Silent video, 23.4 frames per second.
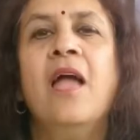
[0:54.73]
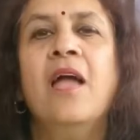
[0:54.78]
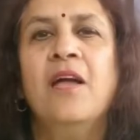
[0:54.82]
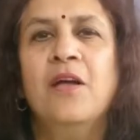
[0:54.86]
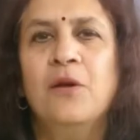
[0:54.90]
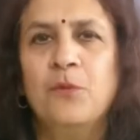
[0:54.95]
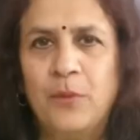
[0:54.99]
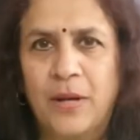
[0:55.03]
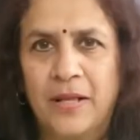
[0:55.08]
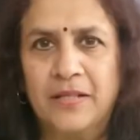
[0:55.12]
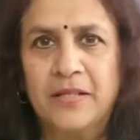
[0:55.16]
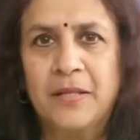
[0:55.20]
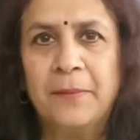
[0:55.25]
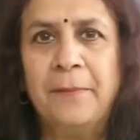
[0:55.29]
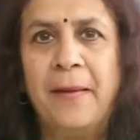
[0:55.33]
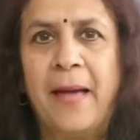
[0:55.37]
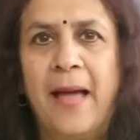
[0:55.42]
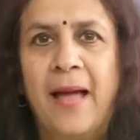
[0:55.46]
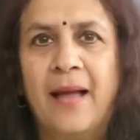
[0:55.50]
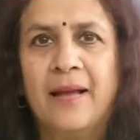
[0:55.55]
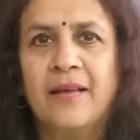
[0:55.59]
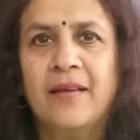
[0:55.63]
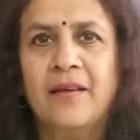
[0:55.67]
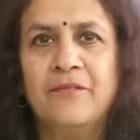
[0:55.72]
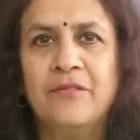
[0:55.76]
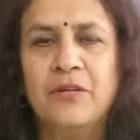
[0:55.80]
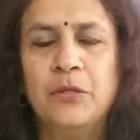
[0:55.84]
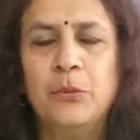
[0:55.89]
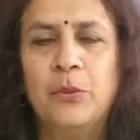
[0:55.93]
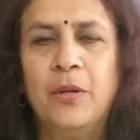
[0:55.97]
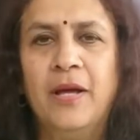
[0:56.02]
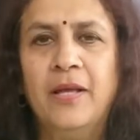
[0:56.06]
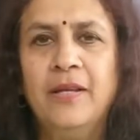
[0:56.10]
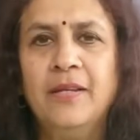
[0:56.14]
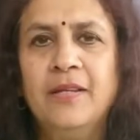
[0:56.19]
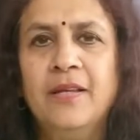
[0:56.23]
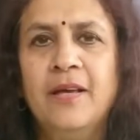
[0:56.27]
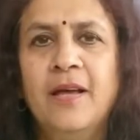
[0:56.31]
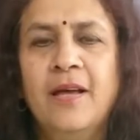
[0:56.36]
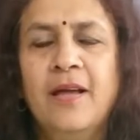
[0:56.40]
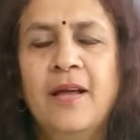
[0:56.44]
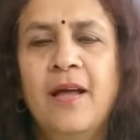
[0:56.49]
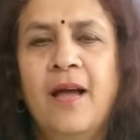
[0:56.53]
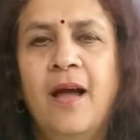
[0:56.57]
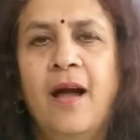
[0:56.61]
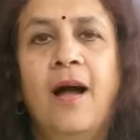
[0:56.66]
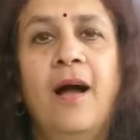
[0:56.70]
Welcome back everyone.
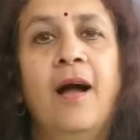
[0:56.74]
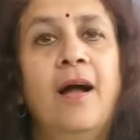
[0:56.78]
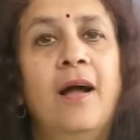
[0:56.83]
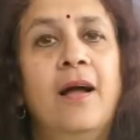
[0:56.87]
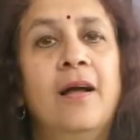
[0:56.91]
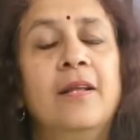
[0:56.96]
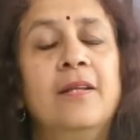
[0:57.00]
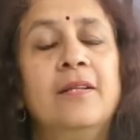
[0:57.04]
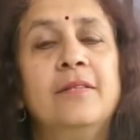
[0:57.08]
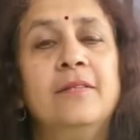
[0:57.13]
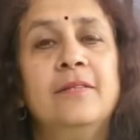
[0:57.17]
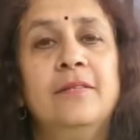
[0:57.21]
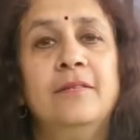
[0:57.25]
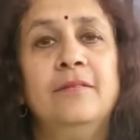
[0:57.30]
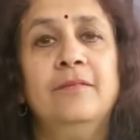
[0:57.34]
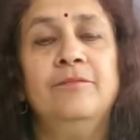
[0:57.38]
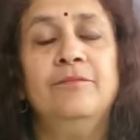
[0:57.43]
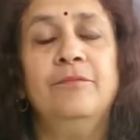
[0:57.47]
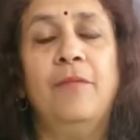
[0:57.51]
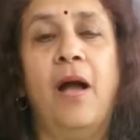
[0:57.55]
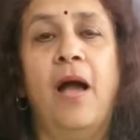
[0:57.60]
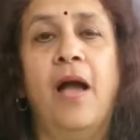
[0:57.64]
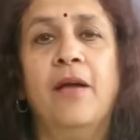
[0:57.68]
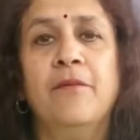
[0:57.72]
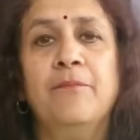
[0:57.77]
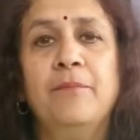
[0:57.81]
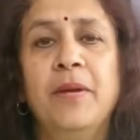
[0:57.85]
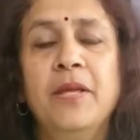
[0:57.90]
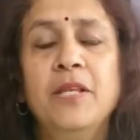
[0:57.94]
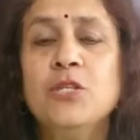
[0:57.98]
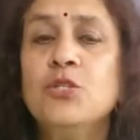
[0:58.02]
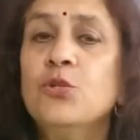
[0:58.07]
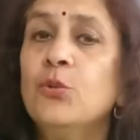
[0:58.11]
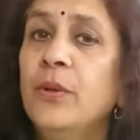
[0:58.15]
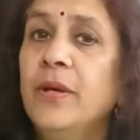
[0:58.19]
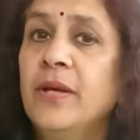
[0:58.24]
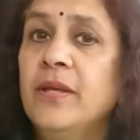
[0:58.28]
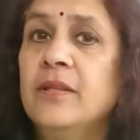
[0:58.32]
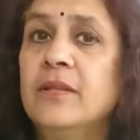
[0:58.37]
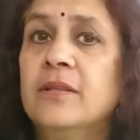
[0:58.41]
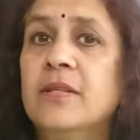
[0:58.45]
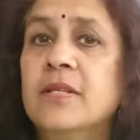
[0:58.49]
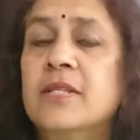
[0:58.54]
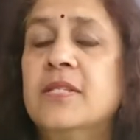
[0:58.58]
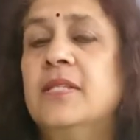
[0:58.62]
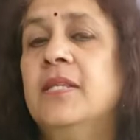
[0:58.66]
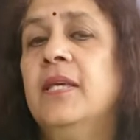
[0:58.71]
I've been doing
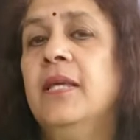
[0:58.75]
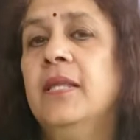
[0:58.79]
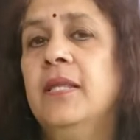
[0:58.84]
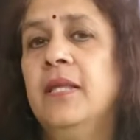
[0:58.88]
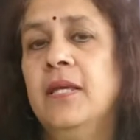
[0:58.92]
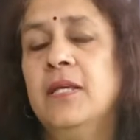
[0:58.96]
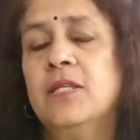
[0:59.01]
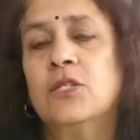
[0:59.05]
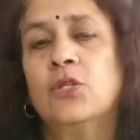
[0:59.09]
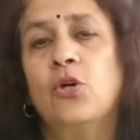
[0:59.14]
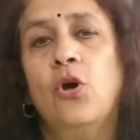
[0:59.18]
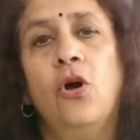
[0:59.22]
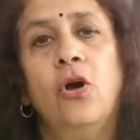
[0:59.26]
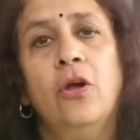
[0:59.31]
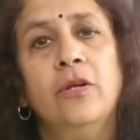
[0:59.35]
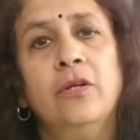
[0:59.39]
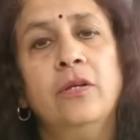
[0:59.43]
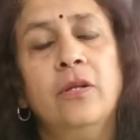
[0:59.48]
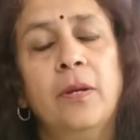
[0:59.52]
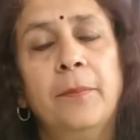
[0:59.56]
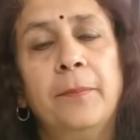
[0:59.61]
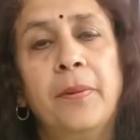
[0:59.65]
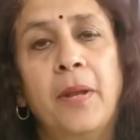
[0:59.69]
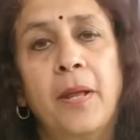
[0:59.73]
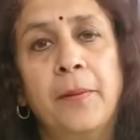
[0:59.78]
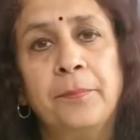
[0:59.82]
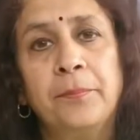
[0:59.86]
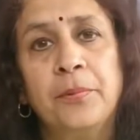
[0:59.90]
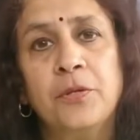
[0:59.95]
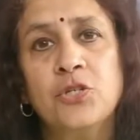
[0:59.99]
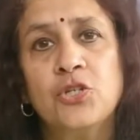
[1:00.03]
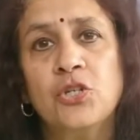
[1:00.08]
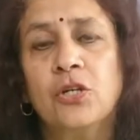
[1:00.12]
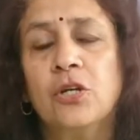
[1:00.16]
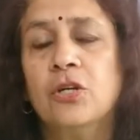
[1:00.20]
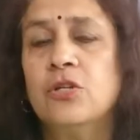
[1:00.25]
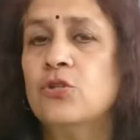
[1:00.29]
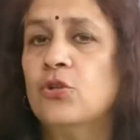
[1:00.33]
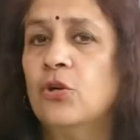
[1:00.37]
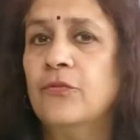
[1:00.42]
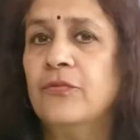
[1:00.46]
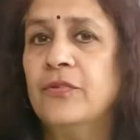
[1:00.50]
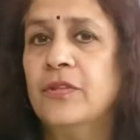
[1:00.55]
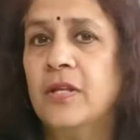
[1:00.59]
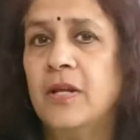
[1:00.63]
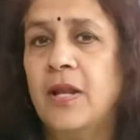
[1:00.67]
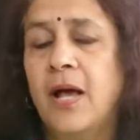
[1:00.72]
this series on blood pressure
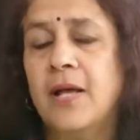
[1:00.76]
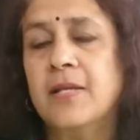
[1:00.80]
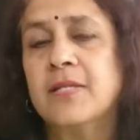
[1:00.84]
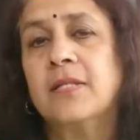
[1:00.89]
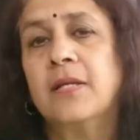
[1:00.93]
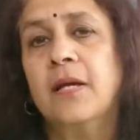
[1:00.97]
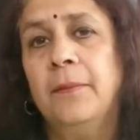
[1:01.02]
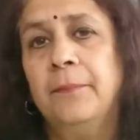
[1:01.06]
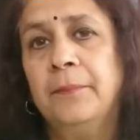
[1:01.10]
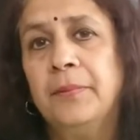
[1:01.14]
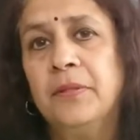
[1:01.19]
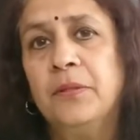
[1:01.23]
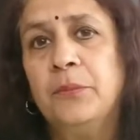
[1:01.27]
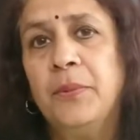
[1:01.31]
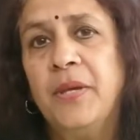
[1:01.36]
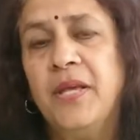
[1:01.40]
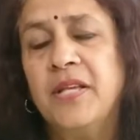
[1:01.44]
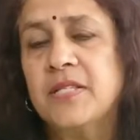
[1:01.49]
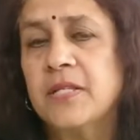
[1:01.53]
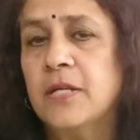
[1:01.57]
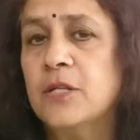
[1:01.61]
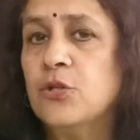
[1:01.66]
control for the last couple of weeks,